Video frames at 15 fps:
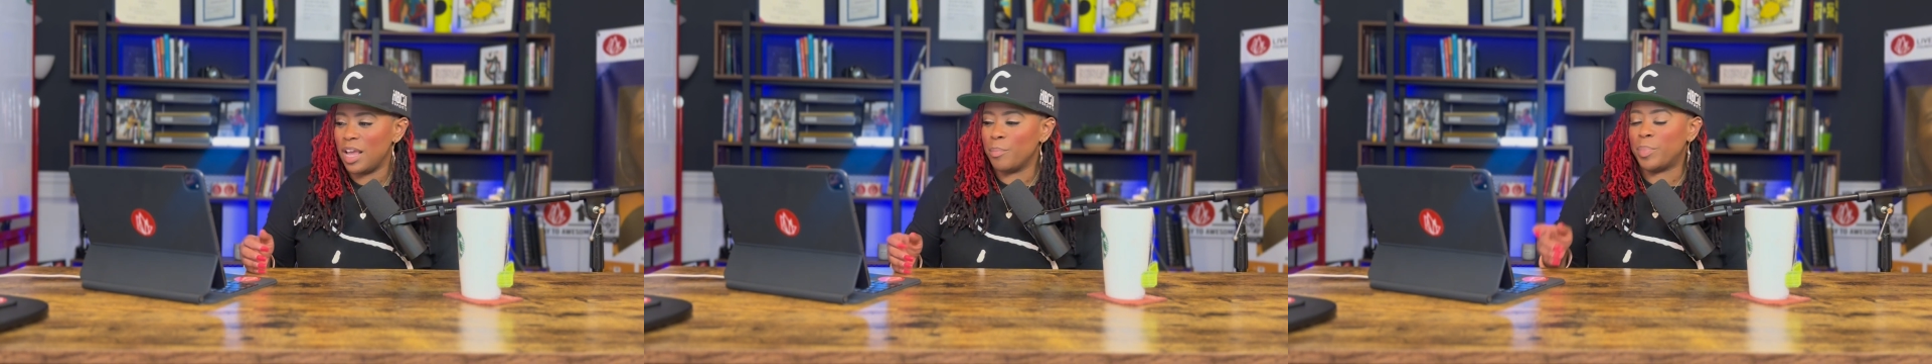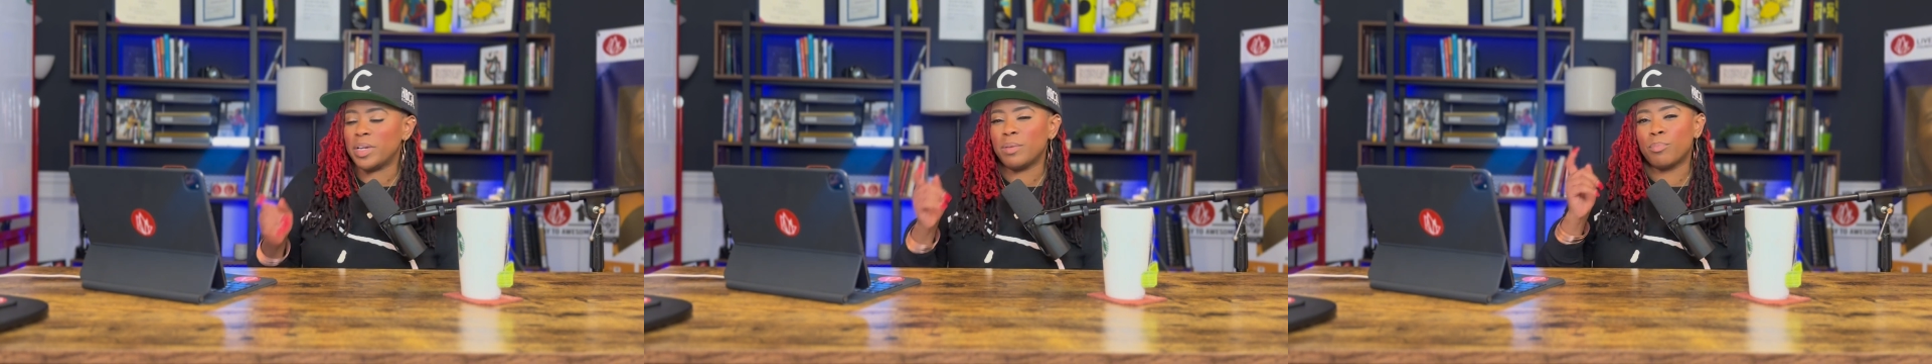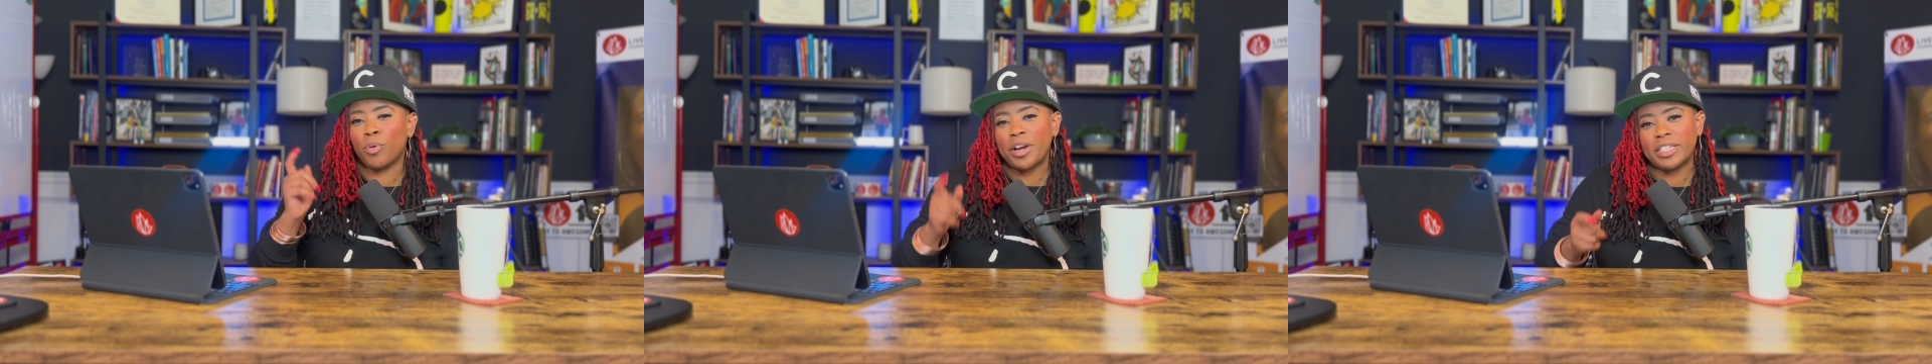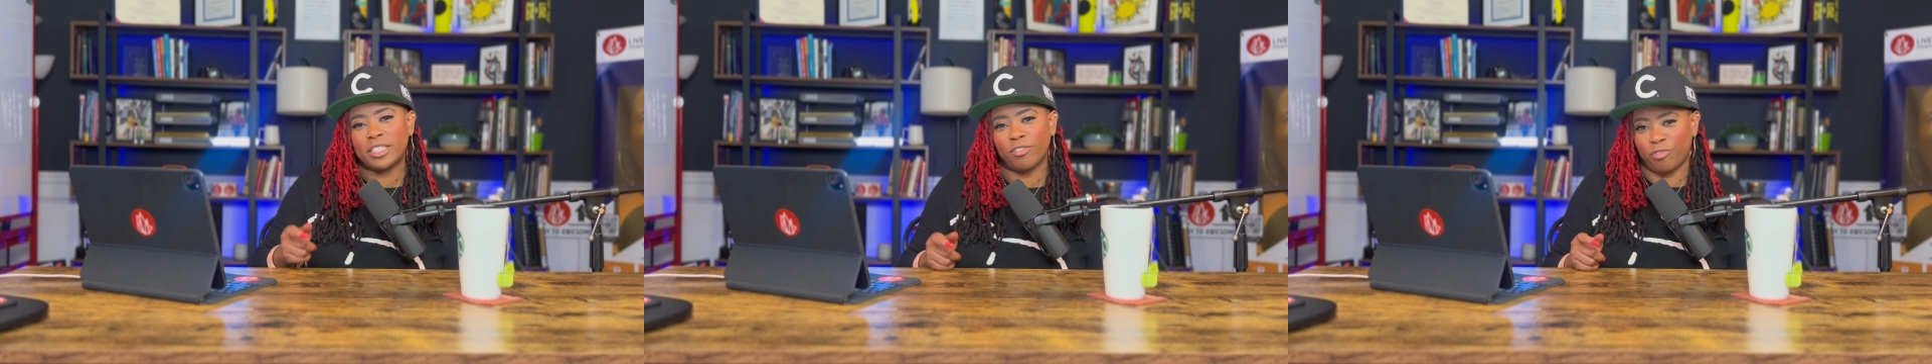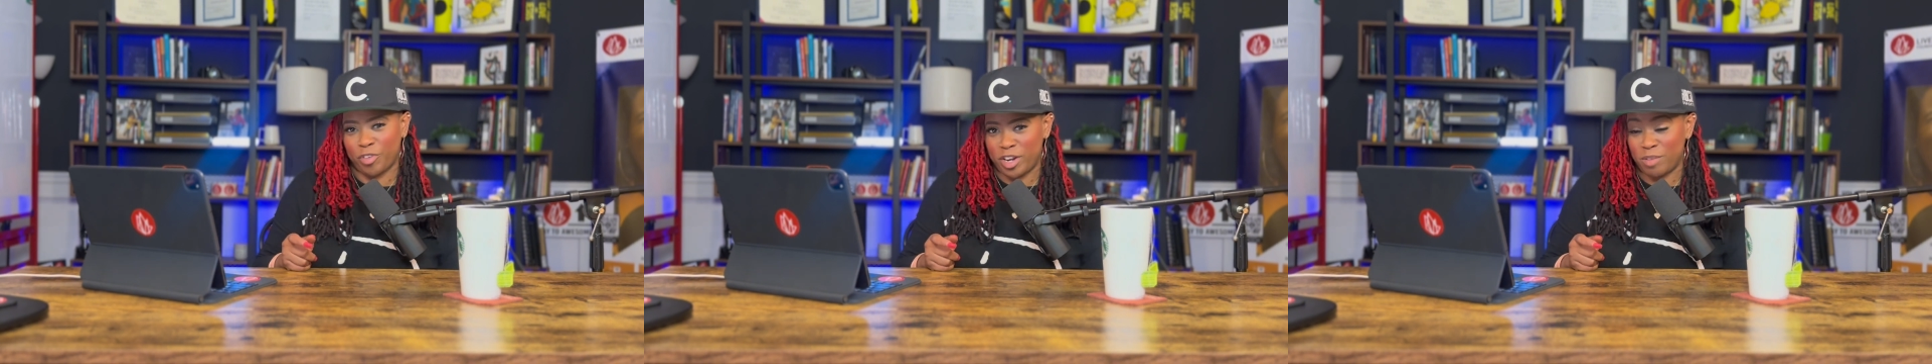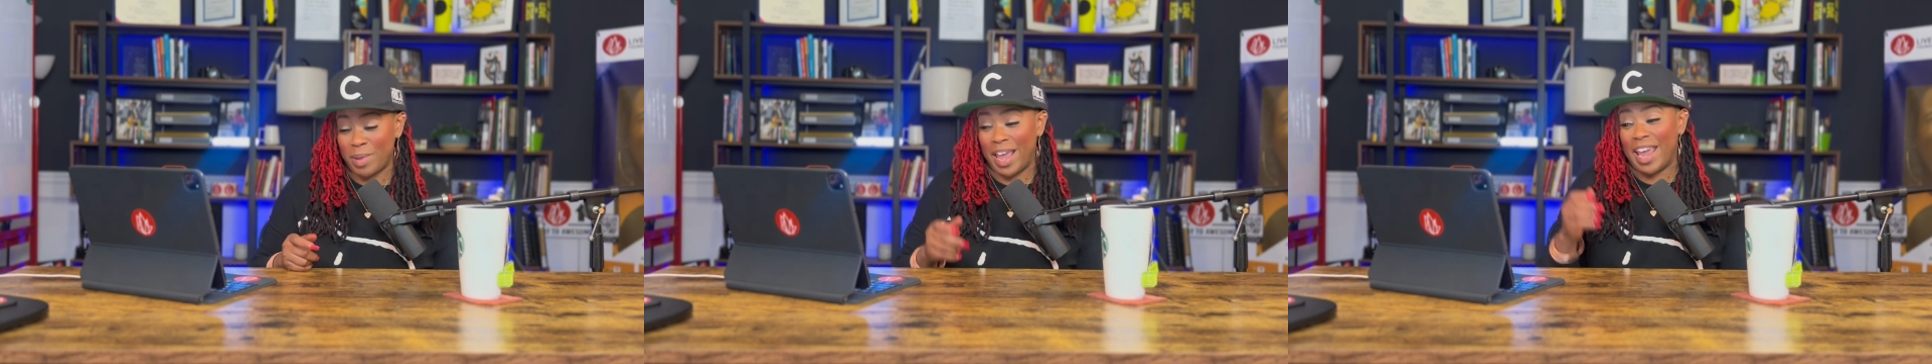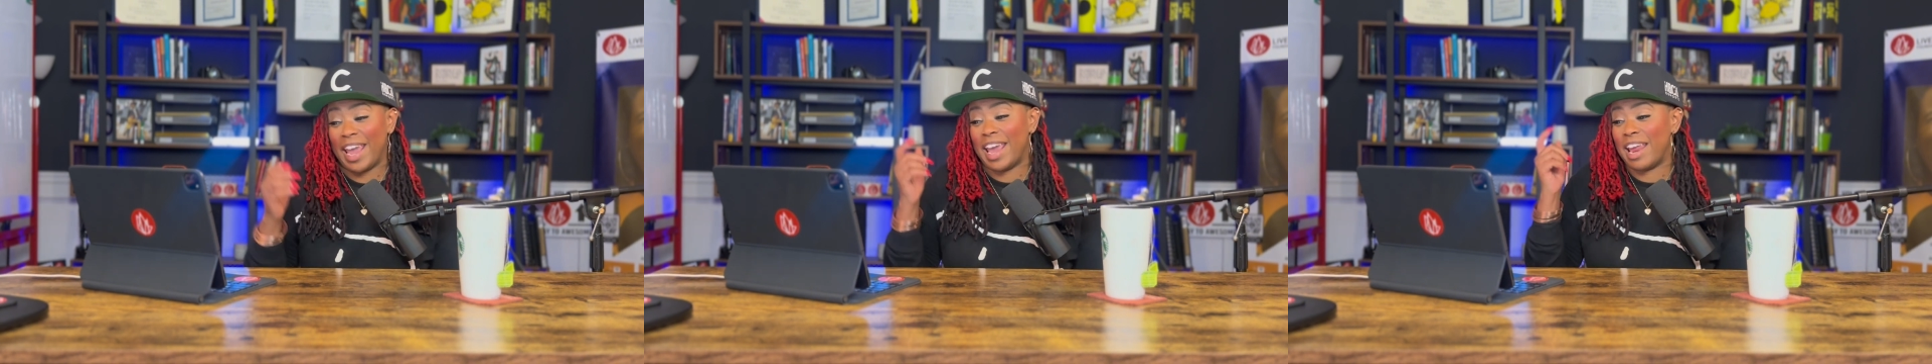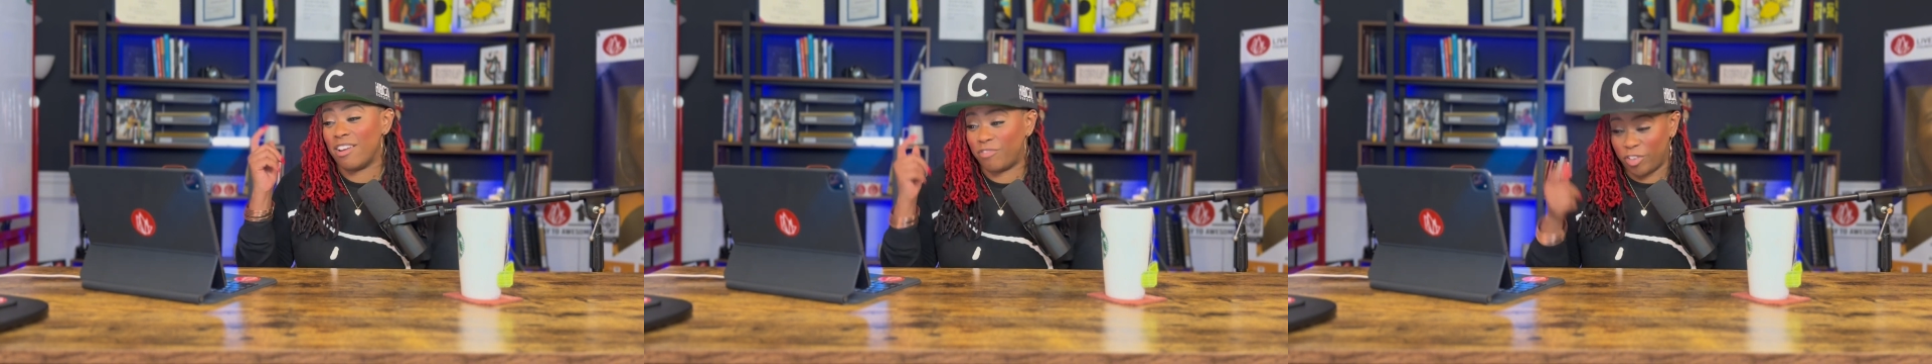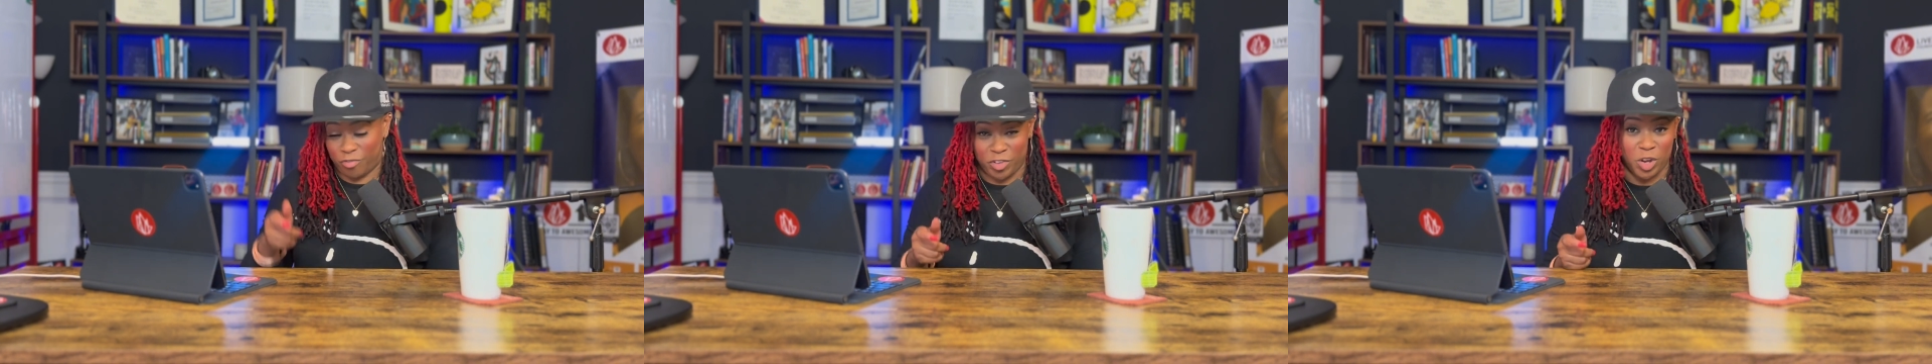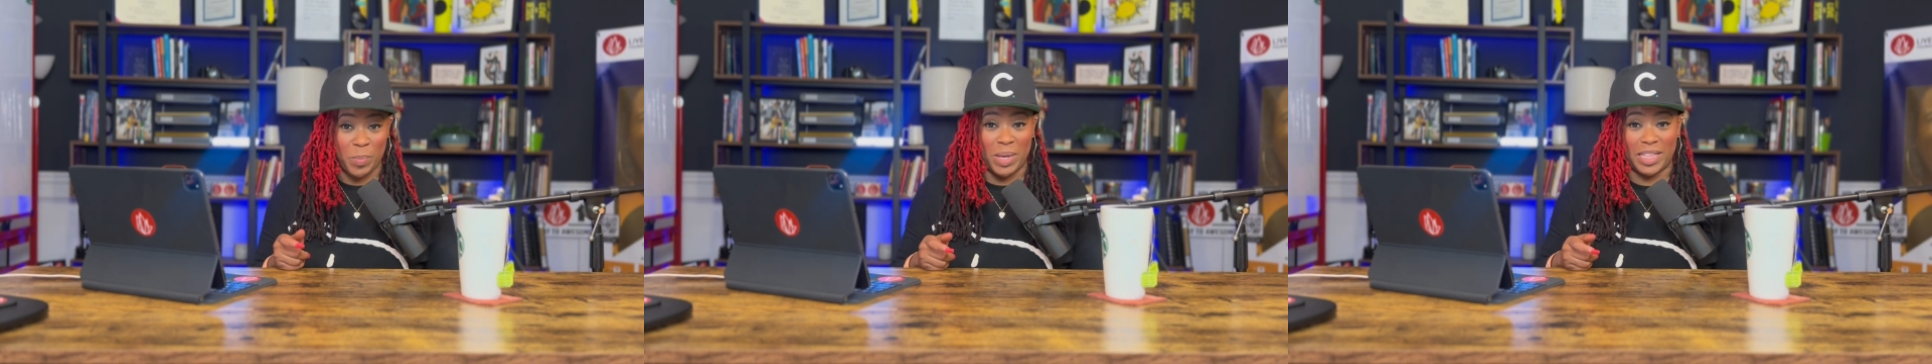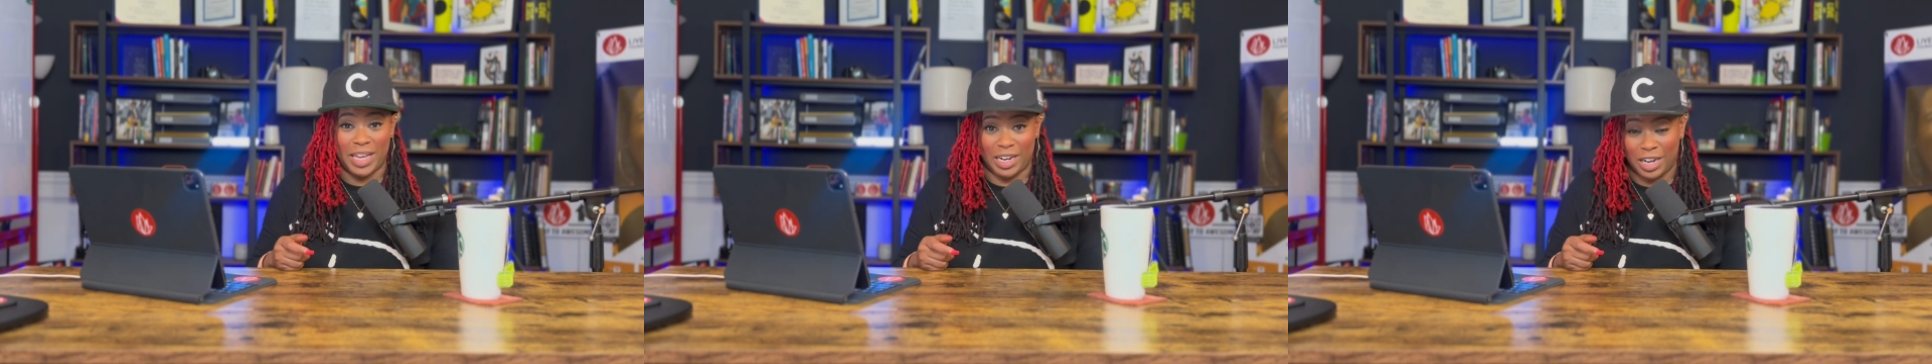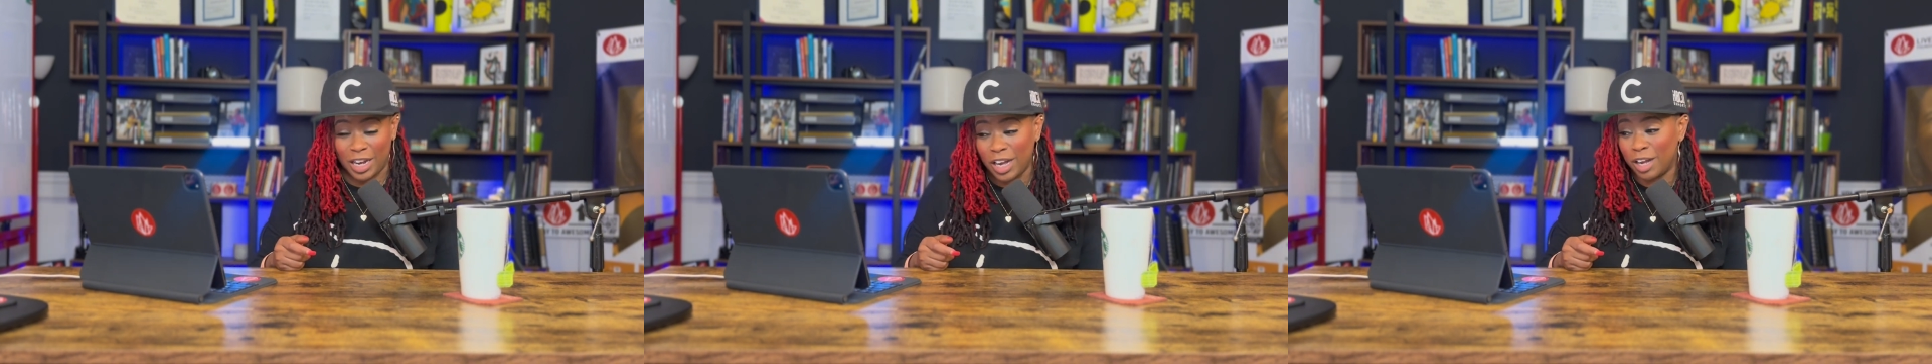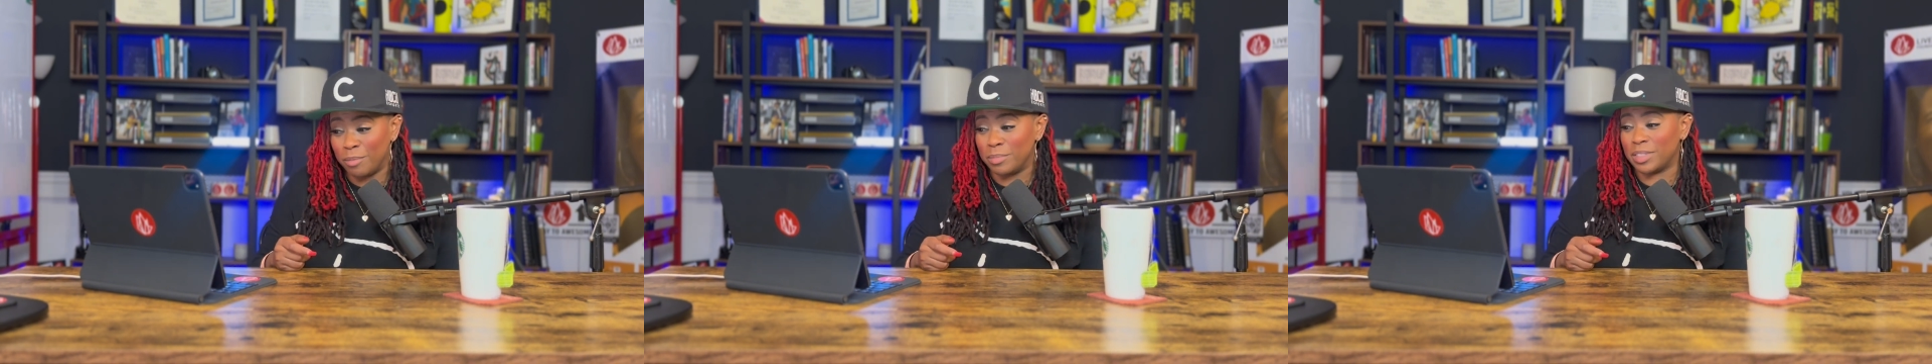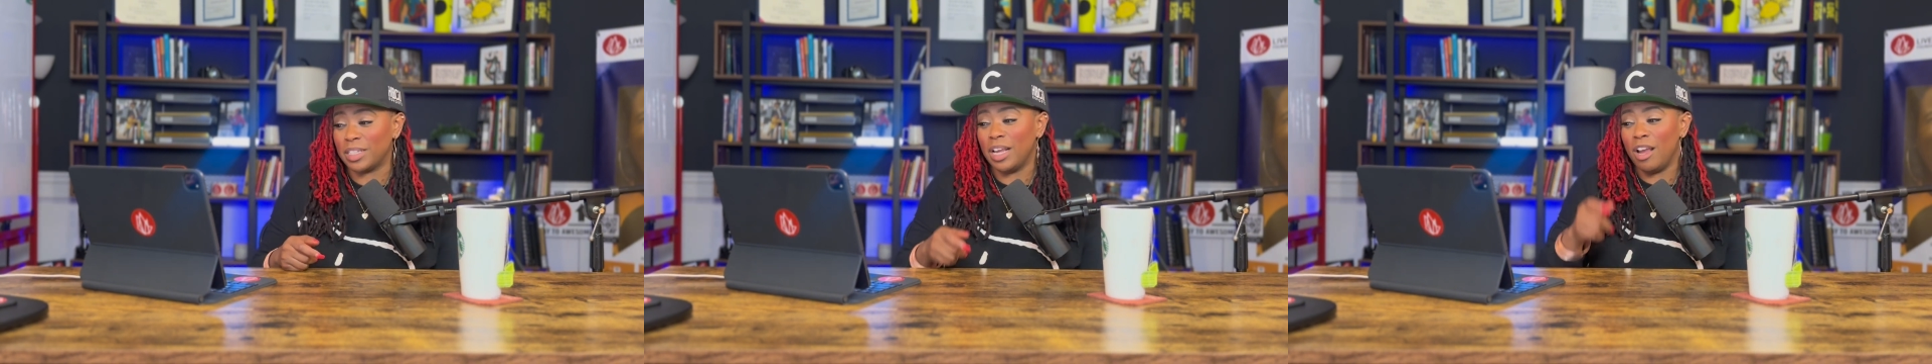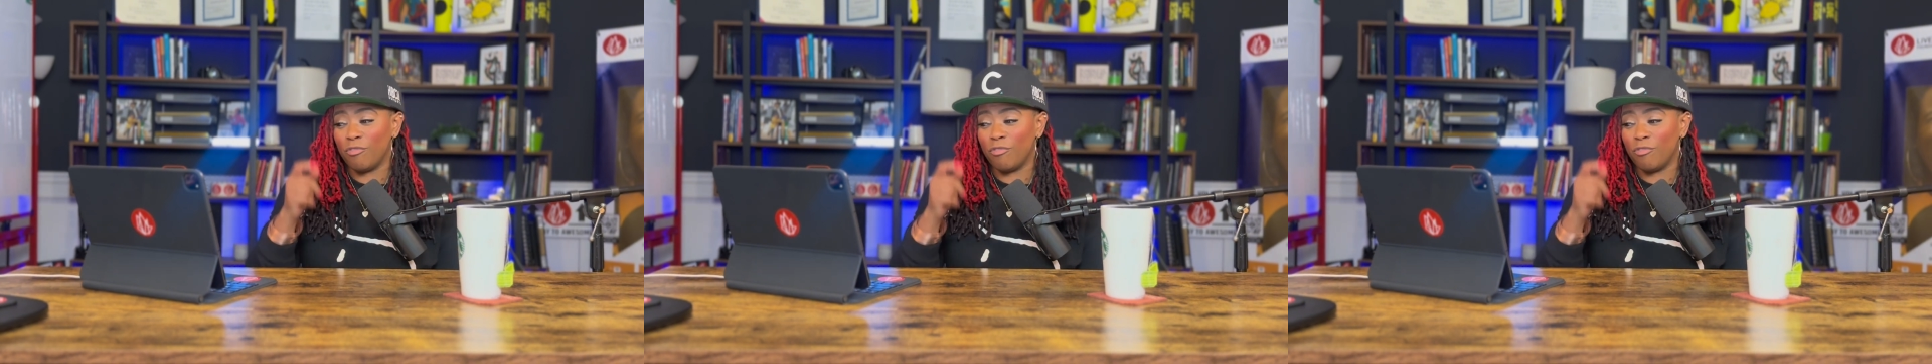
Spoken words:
but embrace the freedom and fulfillment that comes